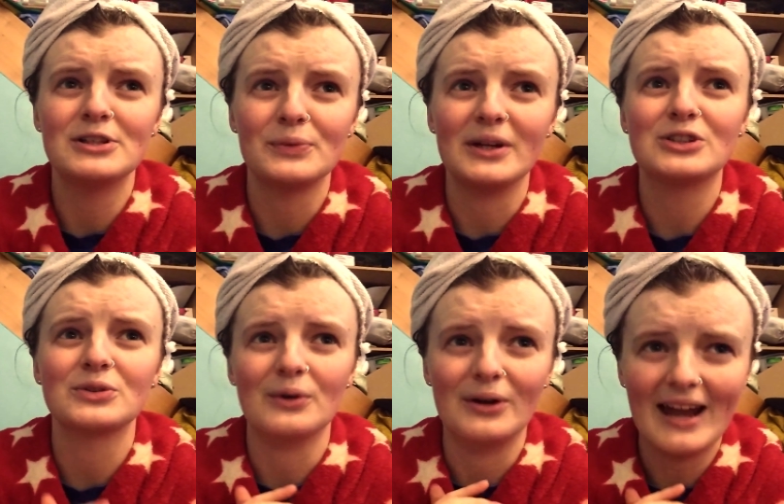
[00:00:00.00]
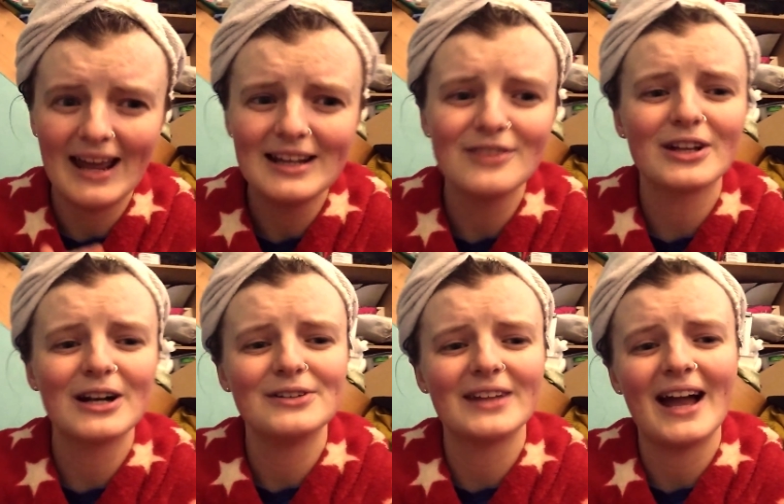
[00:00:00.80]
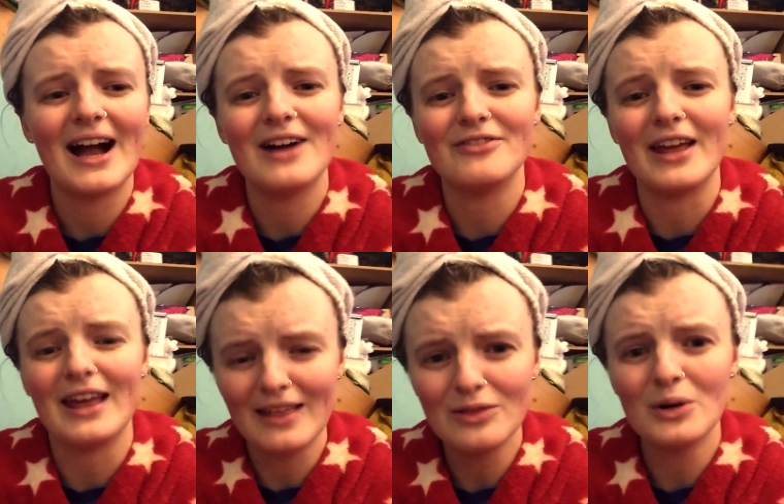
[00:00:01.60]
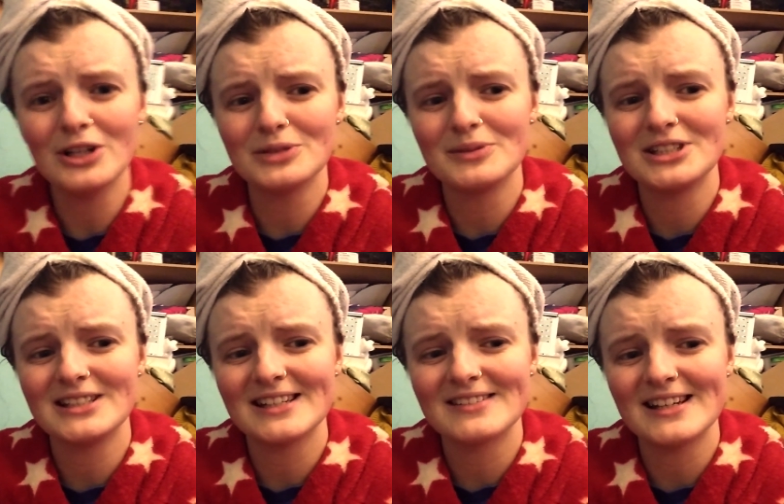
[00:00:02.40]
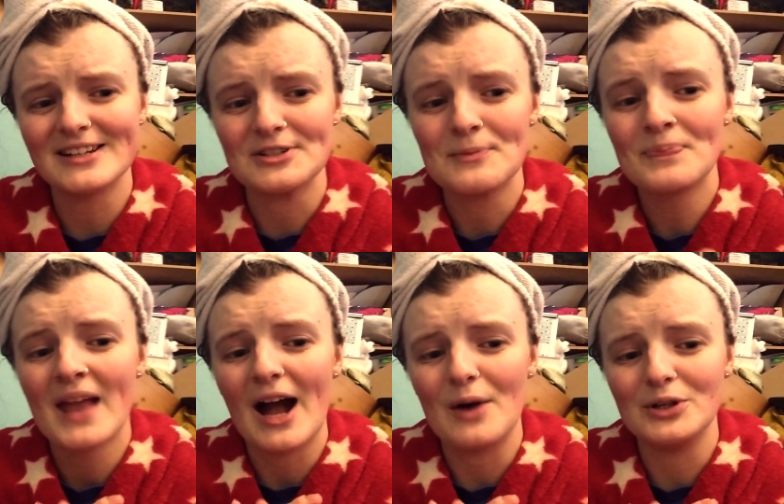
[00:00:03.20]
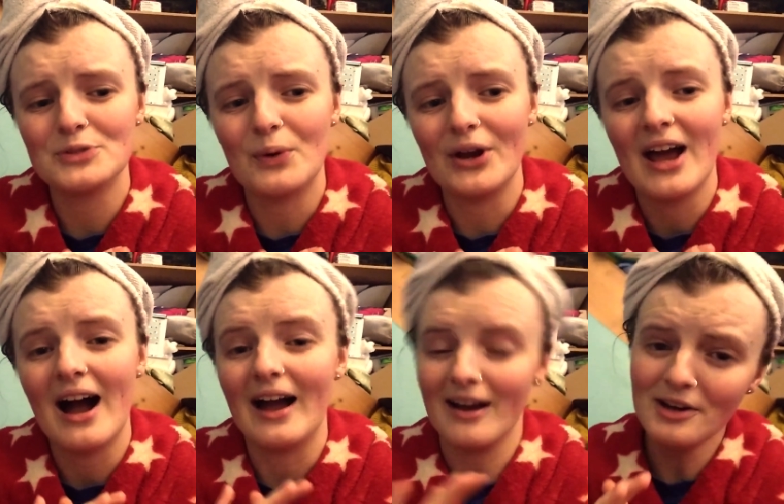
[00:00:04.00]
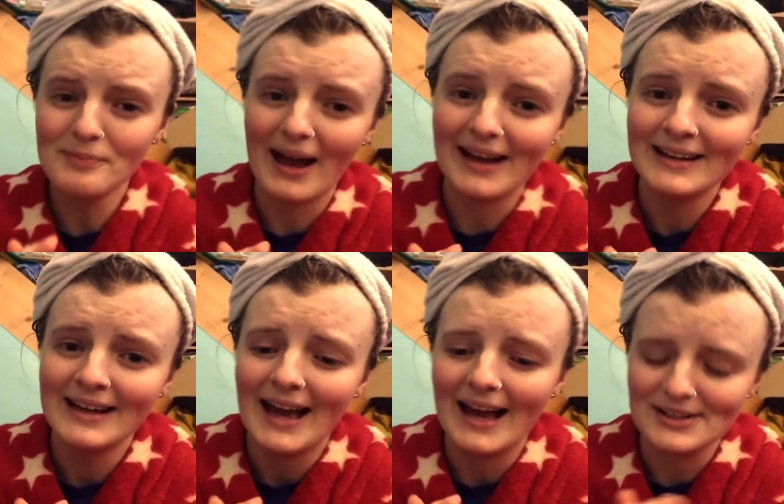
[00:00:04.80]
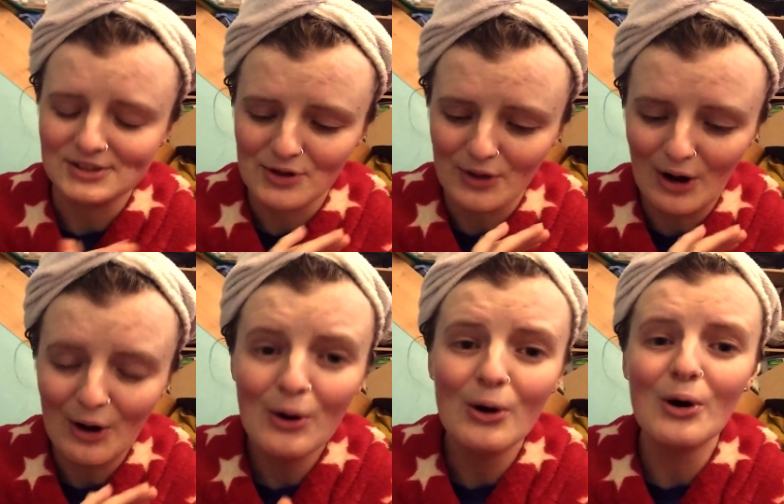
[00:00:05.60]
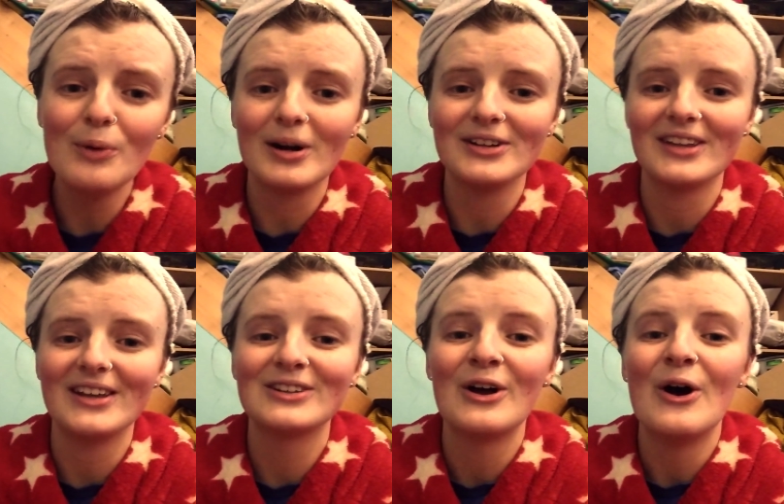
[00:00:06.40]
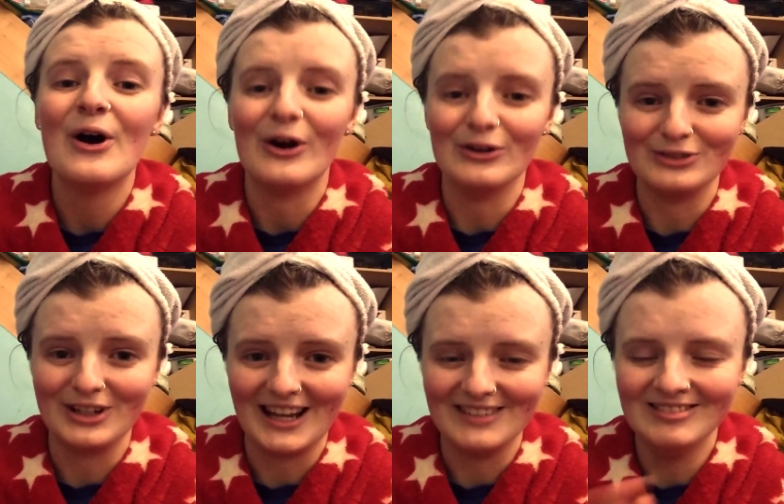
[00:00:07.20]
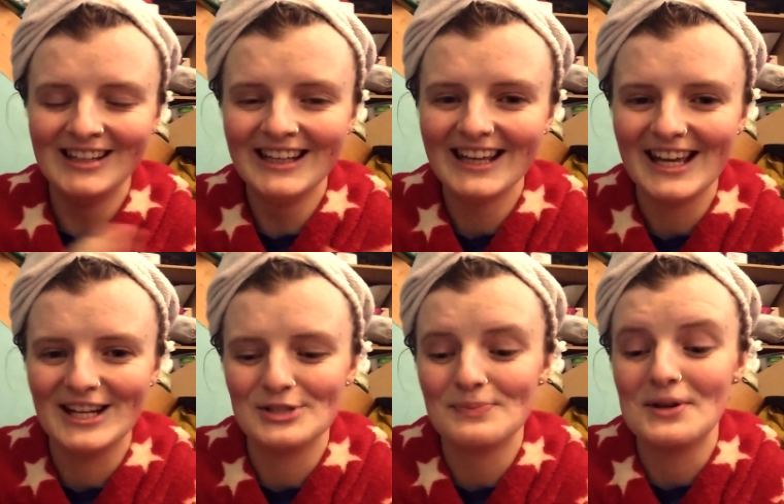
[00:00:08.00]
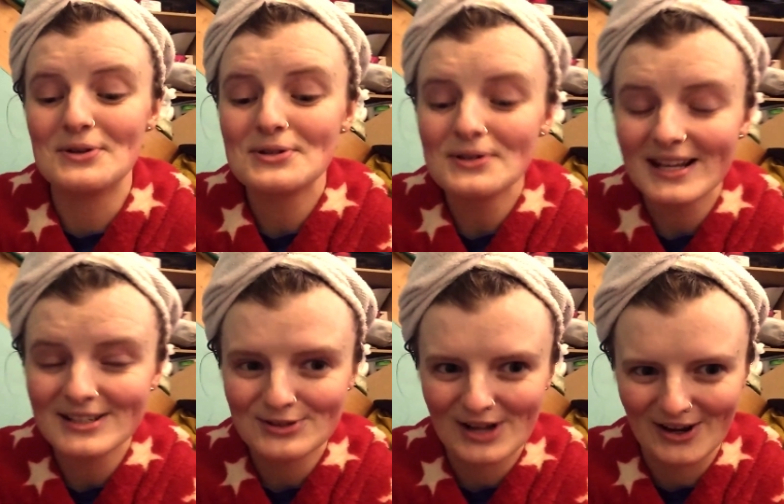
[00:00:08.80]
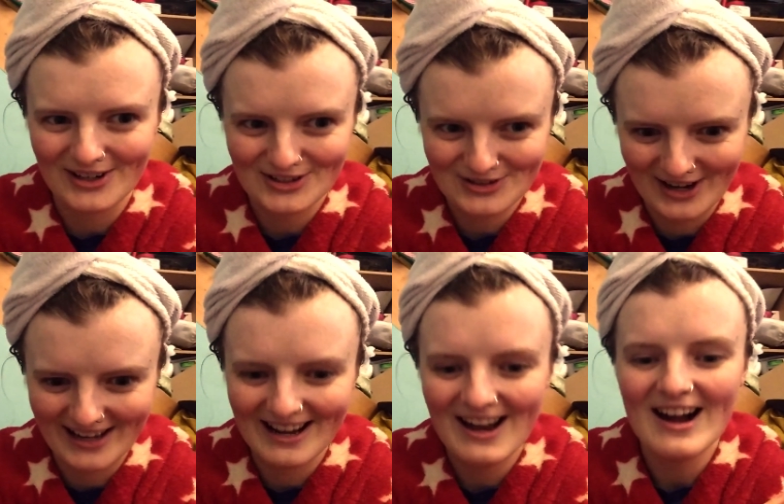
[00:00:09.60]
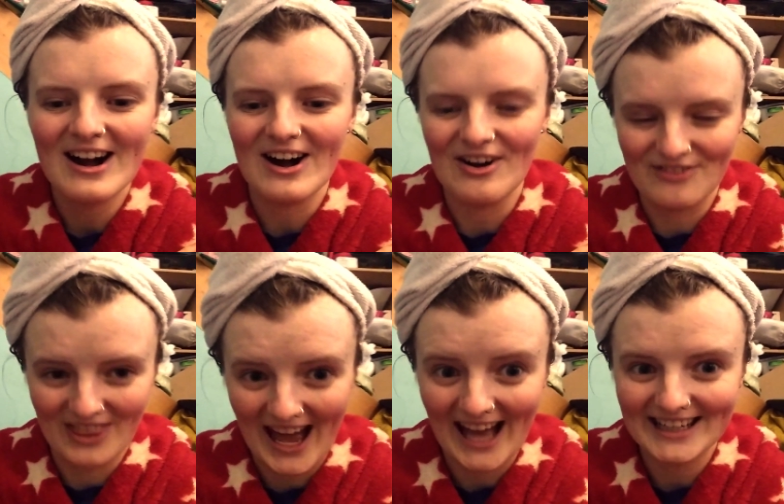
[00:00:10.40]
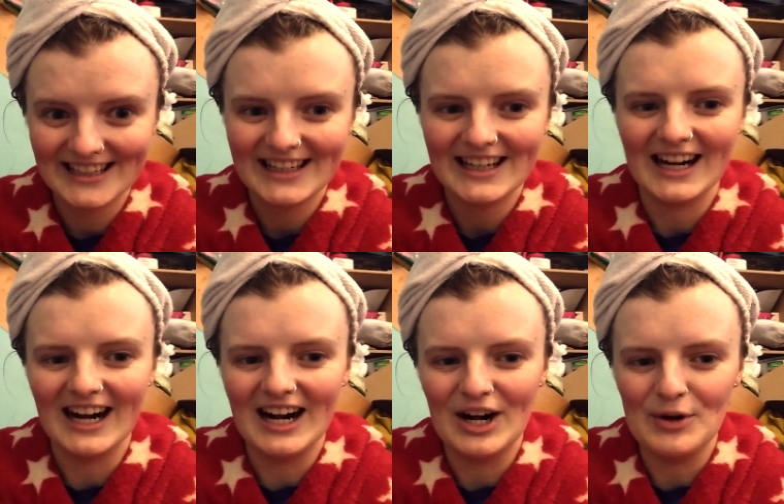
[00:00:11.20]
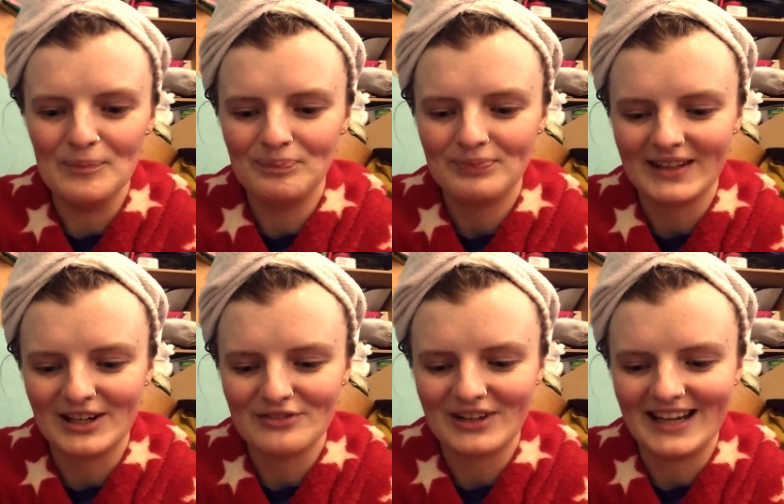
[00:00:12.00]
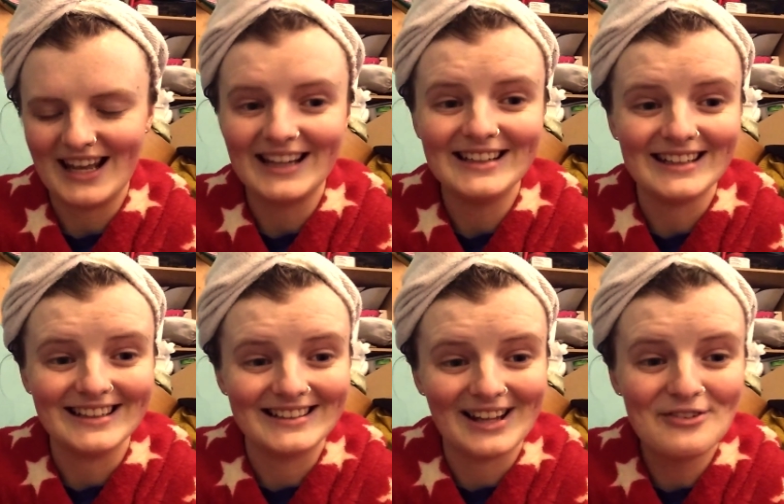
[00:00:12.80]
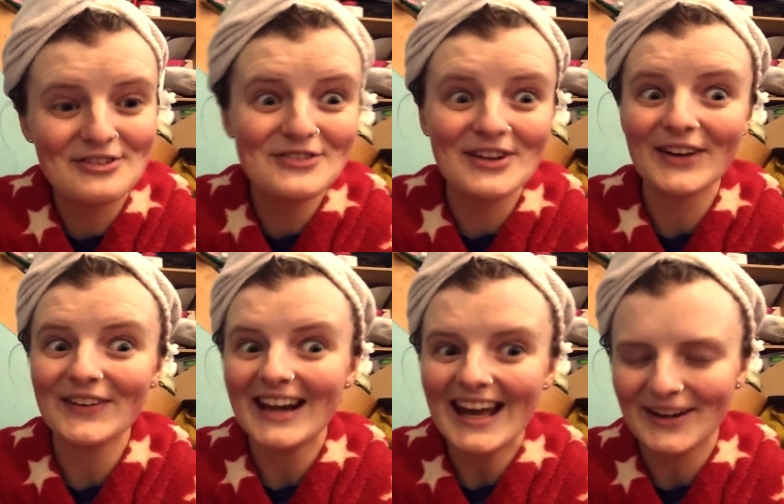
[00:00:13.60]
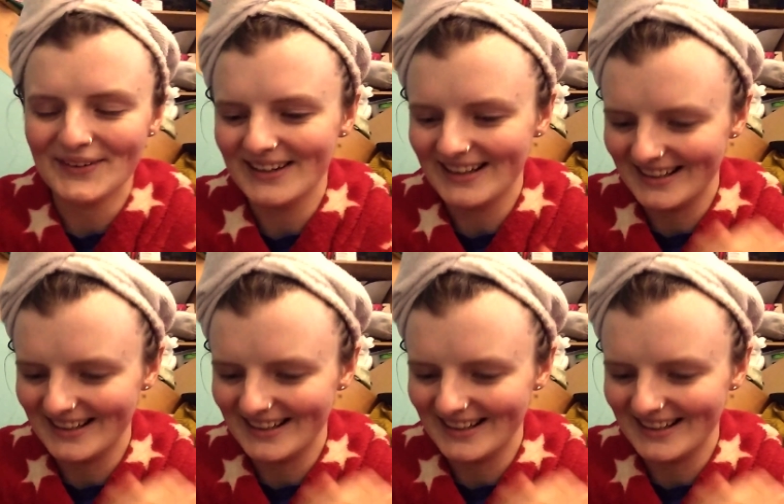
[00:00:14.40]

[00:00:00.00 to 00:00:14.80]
my Switch, or any of the clothes I have in the washing machine downstairs, at which point I unpack and I start the whole process over again. It has been two days st straight of that, um, and I've got eight days left to figure it out.